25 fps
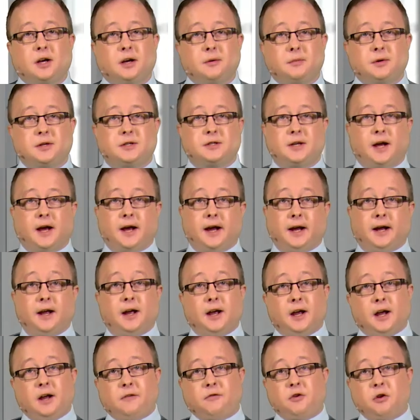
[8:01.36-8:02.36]
was saying,
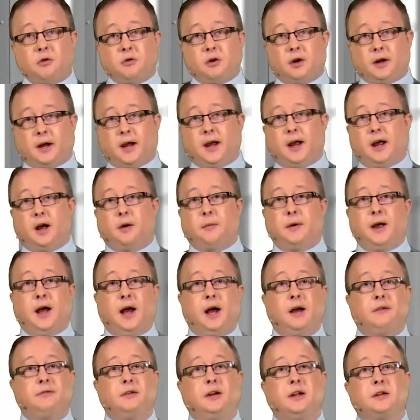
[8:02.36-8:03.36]
if you look here, we
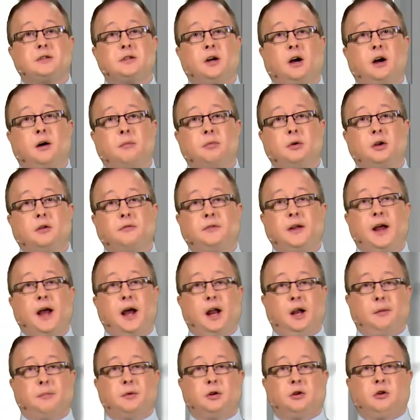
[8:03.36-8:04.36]
have an example of the
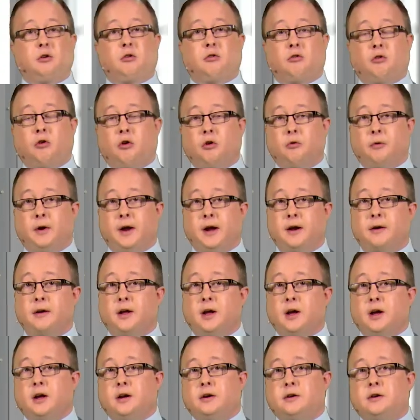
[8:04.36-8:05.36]
element chlorine.
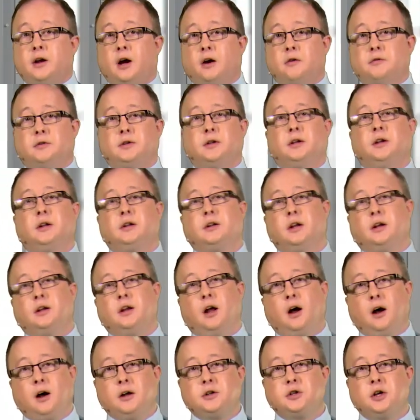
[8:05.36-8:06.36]
Note, the
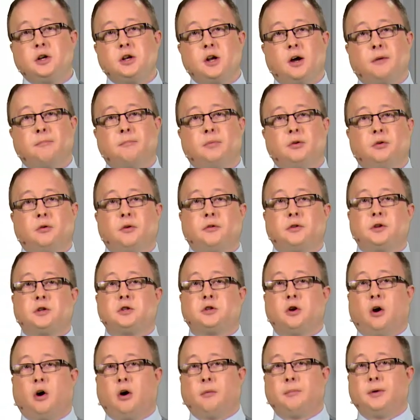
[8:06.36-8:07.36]
larger number at the
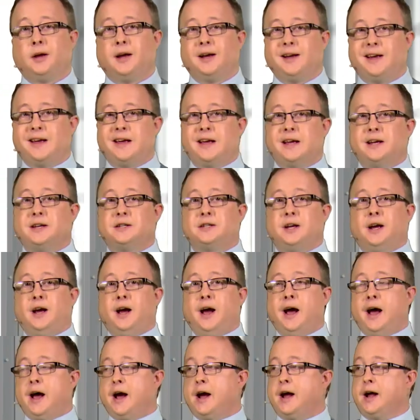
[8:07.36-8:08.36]
top is
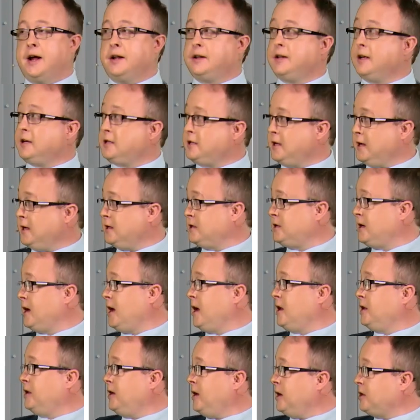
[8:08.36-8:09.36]
A. This is
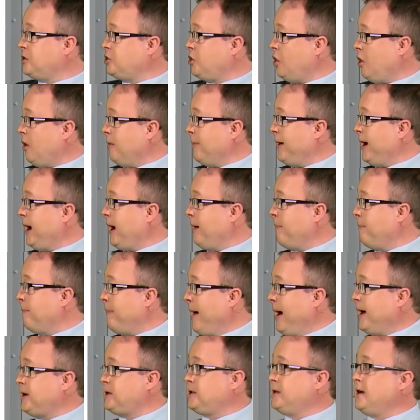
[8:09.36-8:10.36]
the atomic
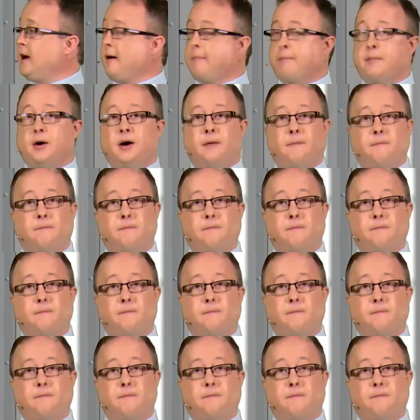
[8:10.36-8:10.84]
mass number.